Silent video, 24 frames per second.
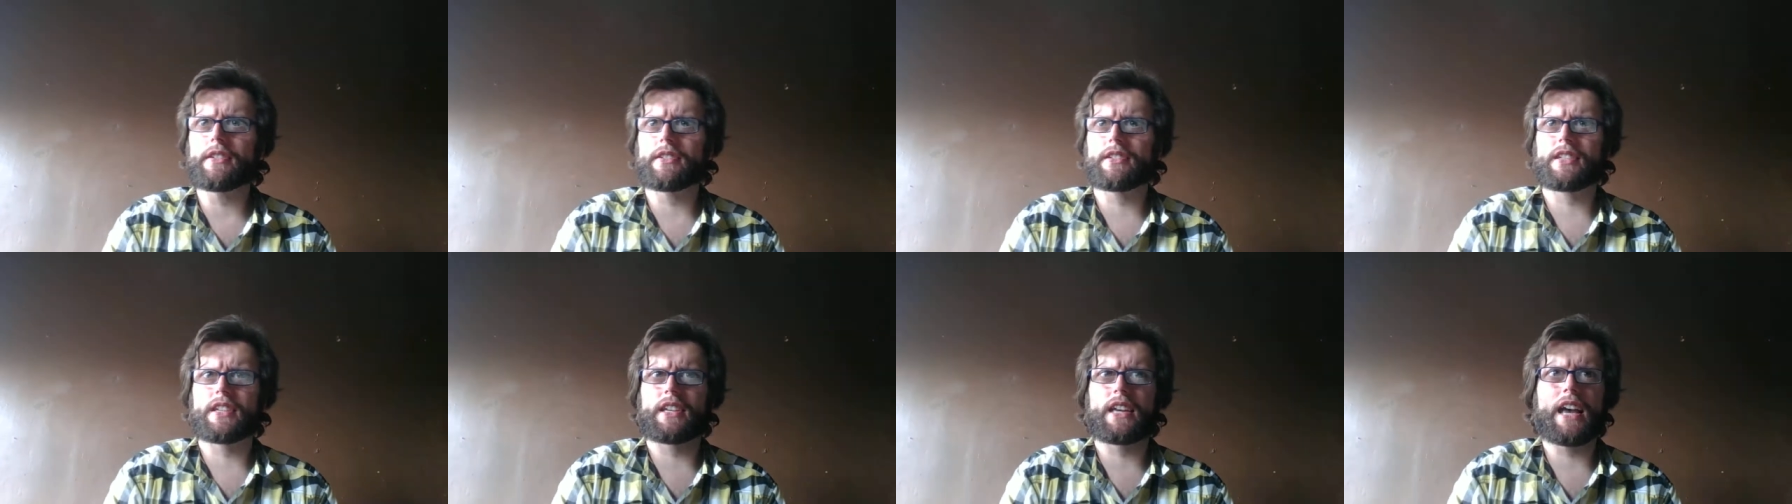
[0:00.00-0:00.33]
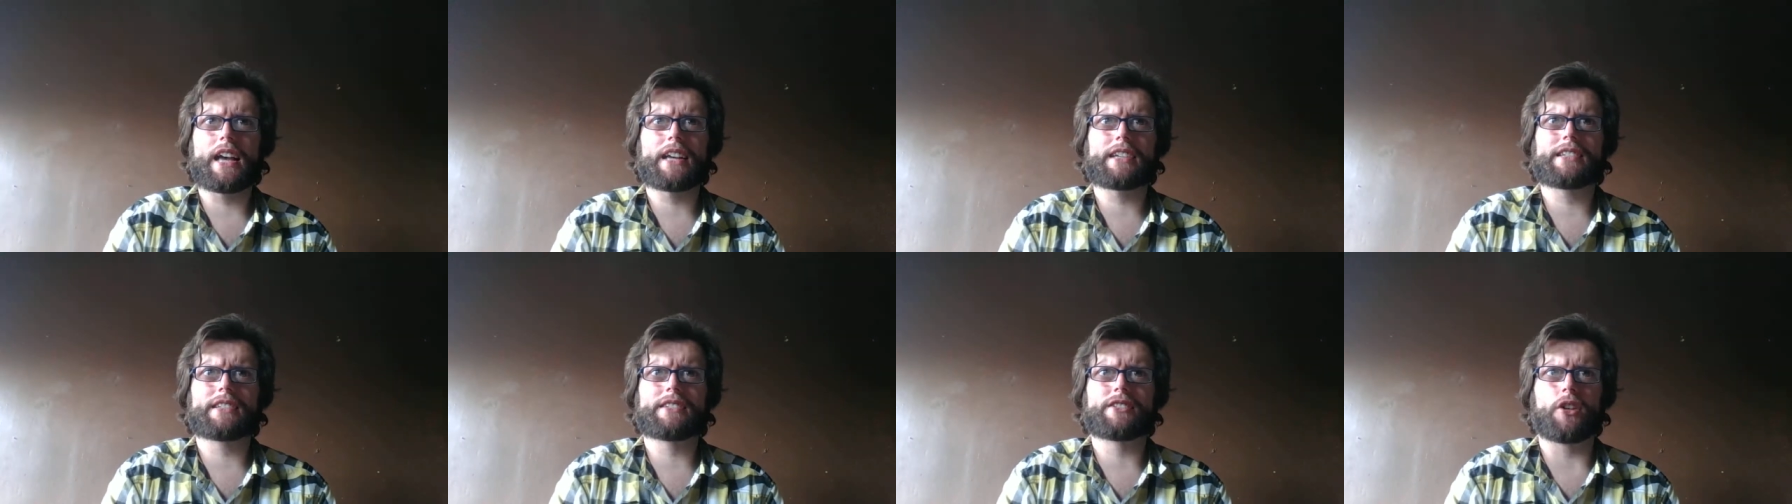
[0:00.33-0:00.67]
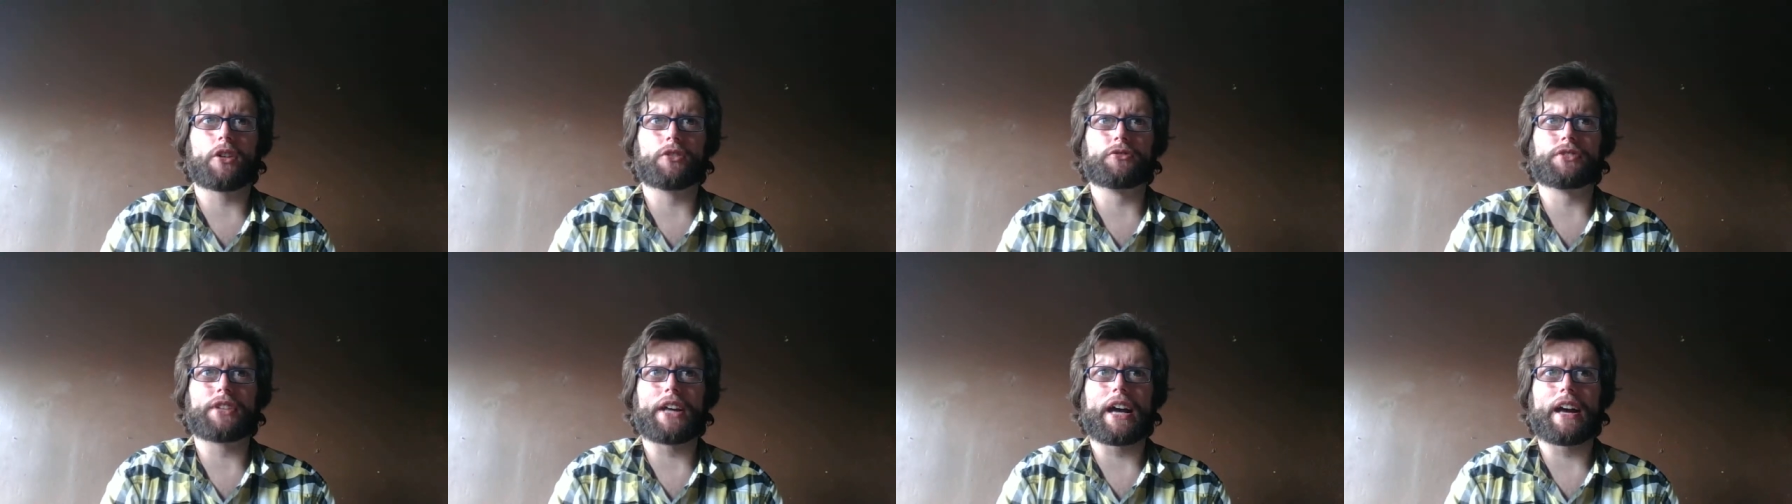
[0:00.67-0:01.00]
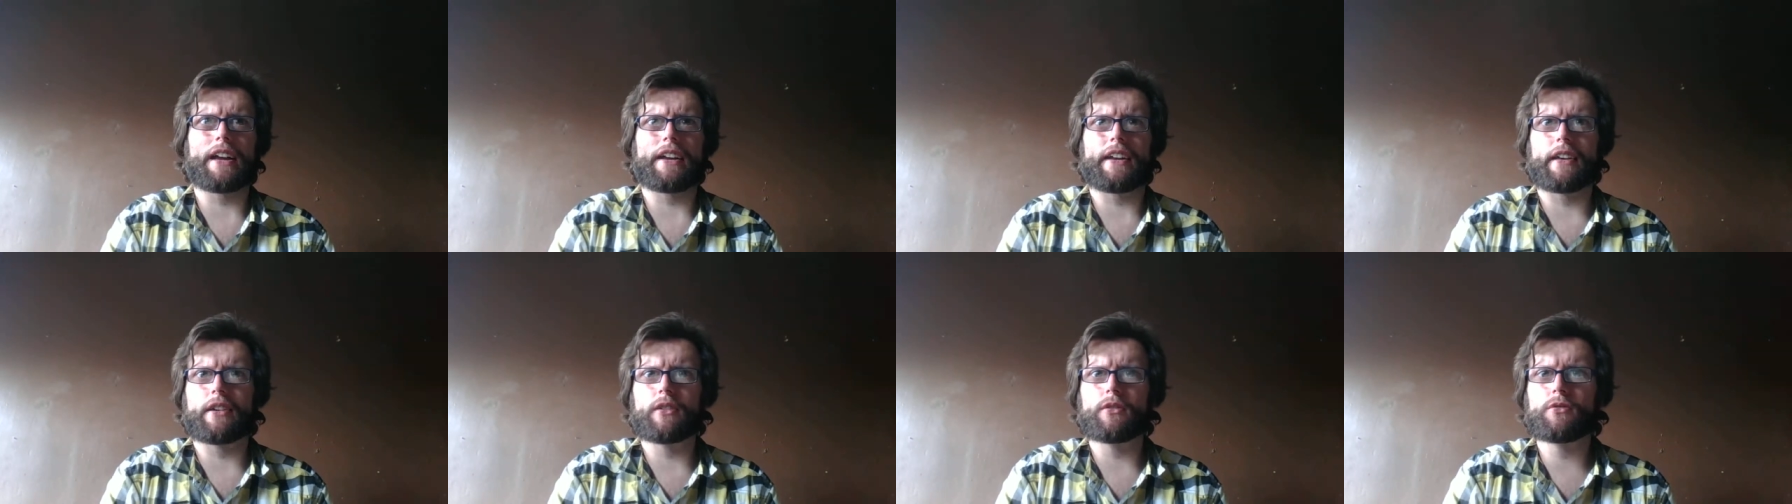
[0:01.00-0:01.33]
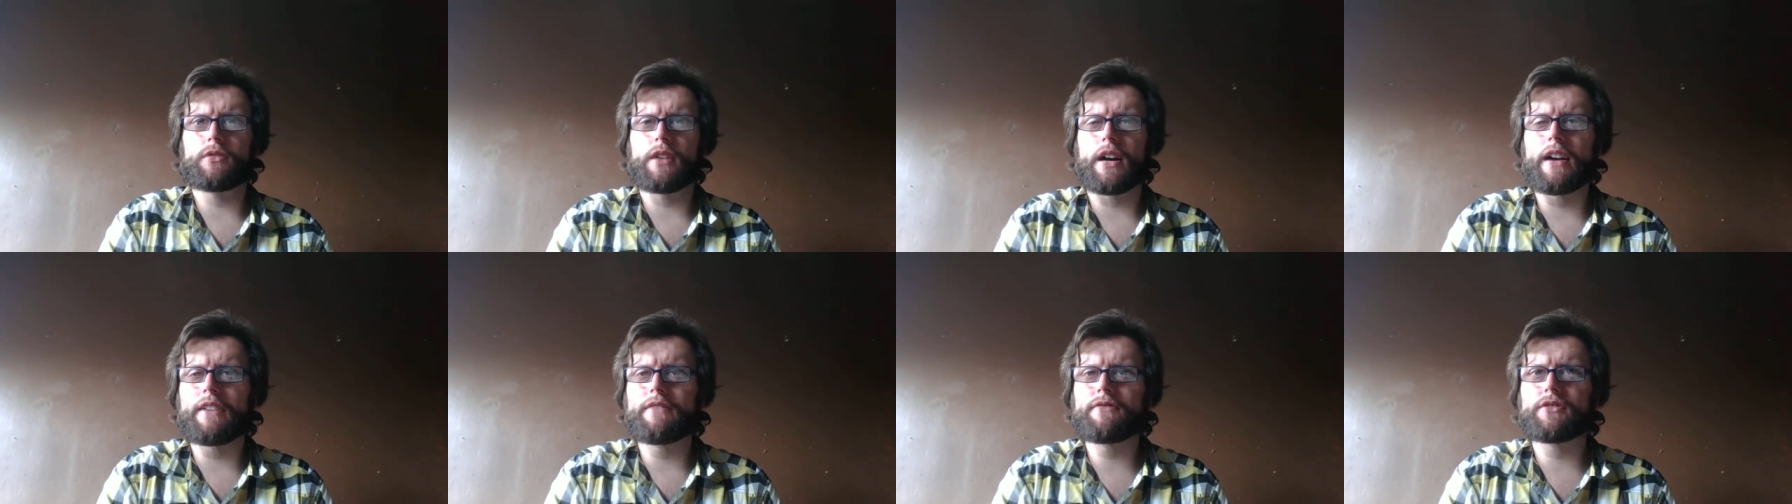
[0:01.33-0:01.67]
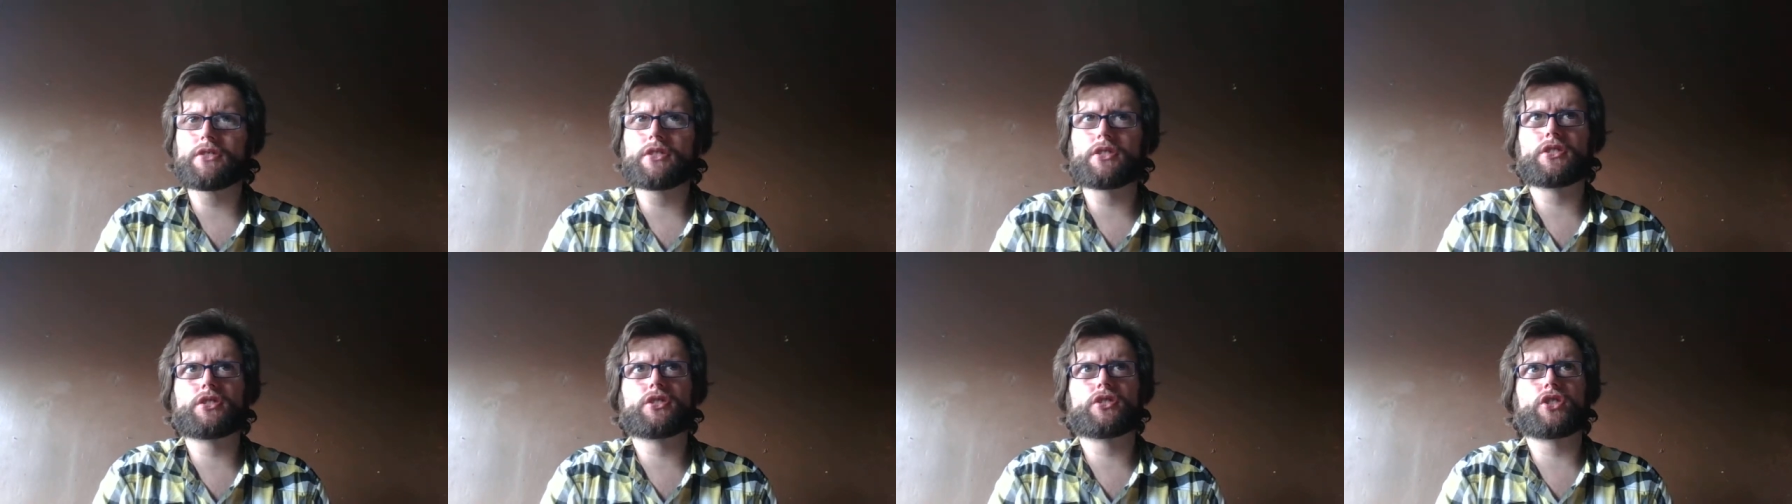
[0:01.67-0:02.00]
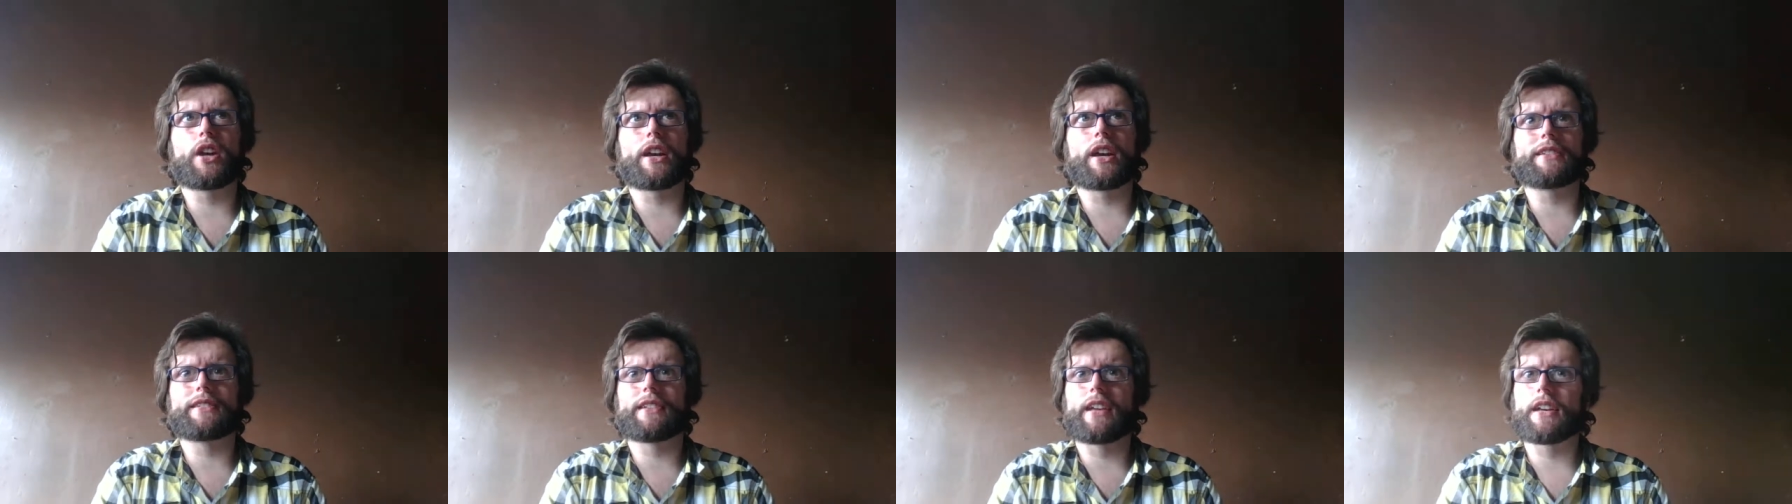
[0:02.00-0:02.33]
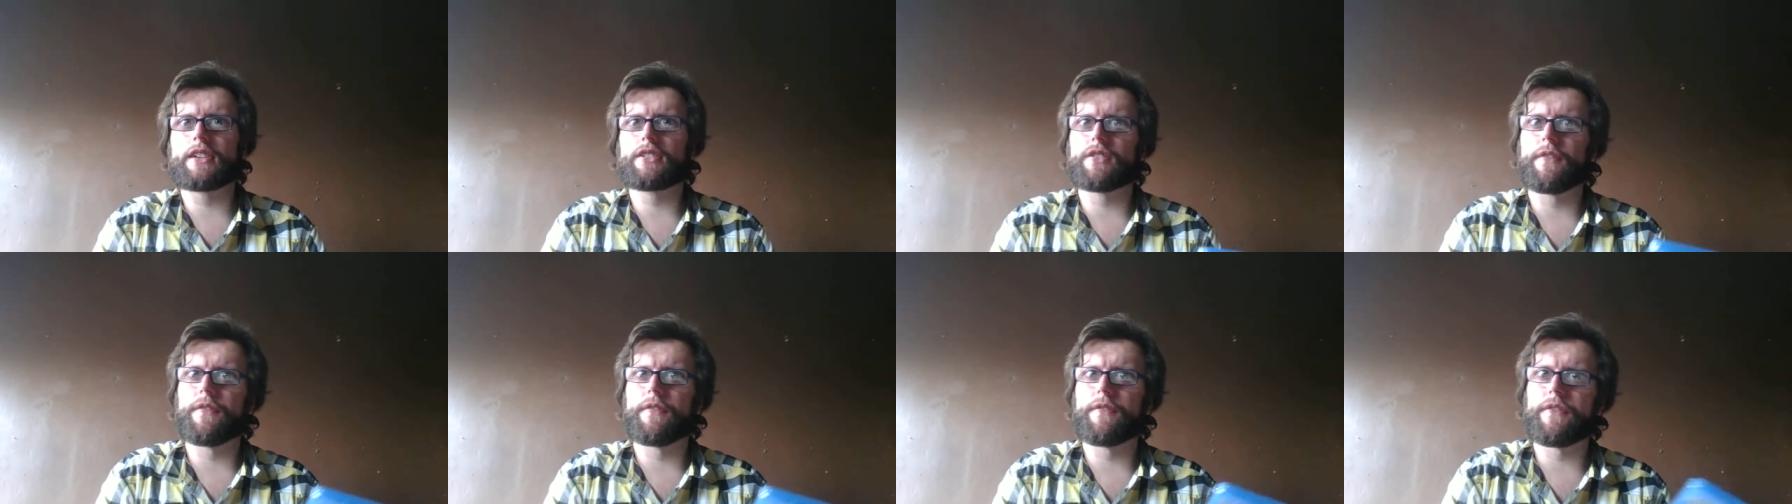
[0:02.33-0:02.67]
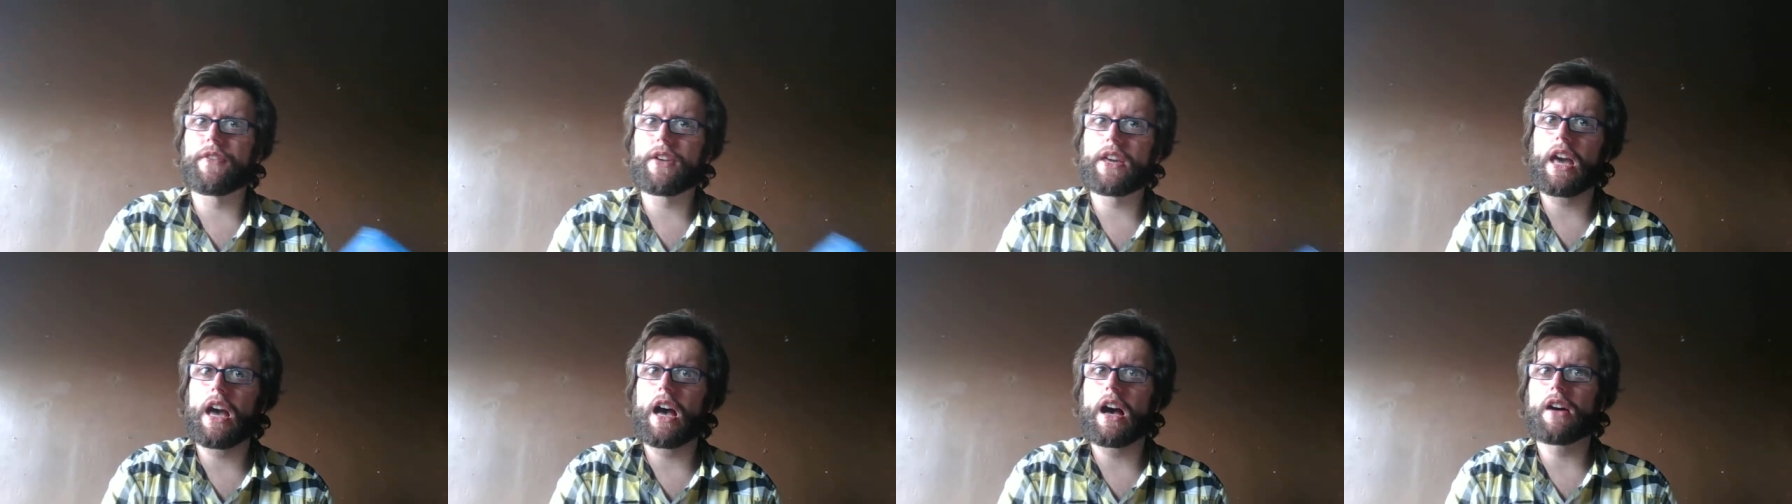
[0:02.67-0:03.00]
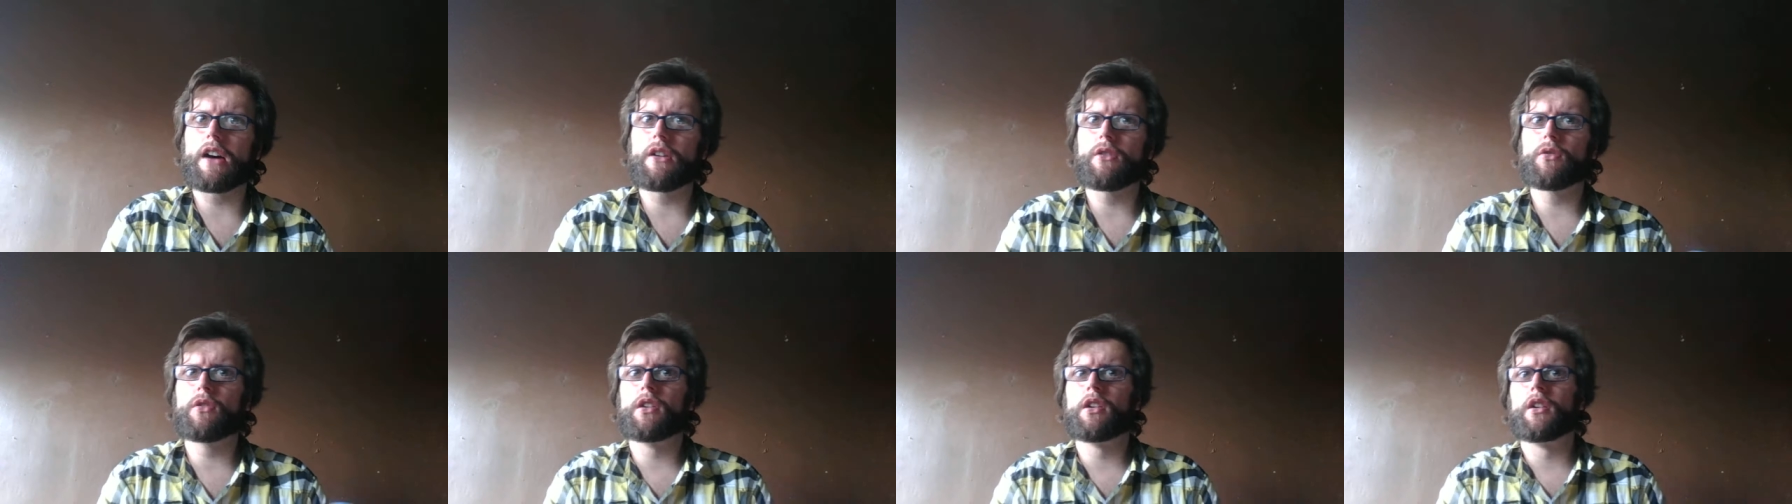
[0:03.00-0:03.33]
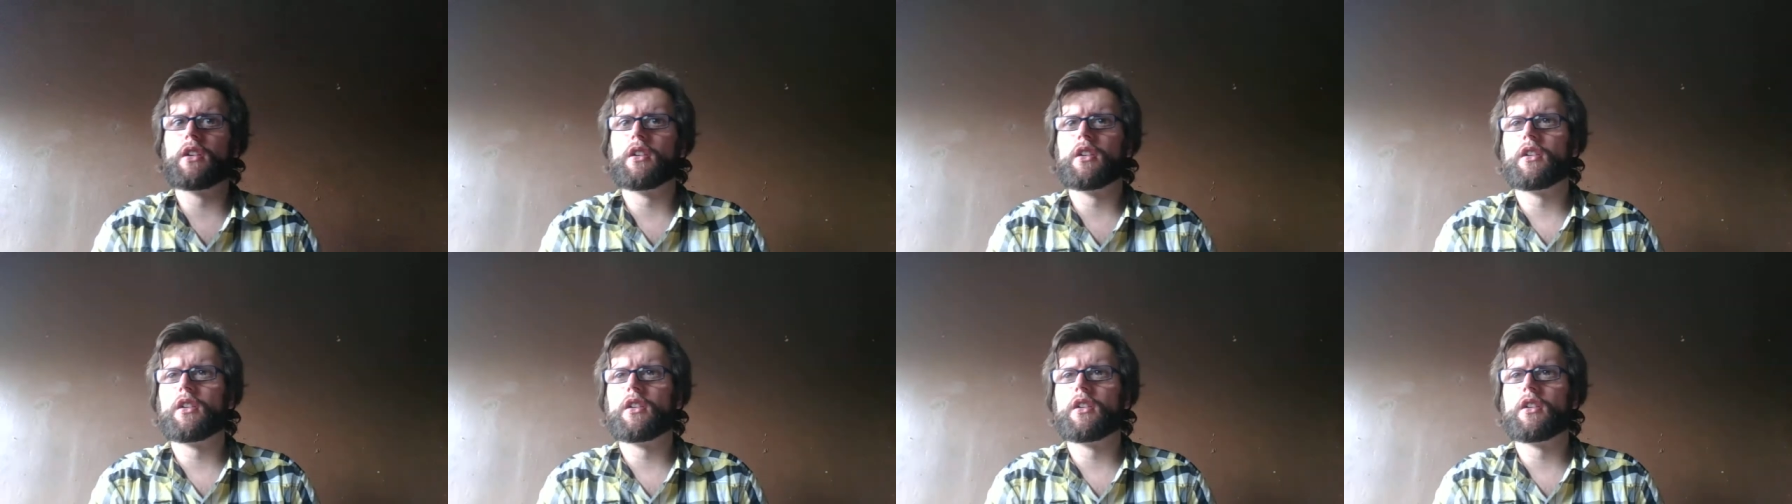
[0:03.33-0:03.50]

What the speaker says: CX has gone downhill. I haven't checked HMV out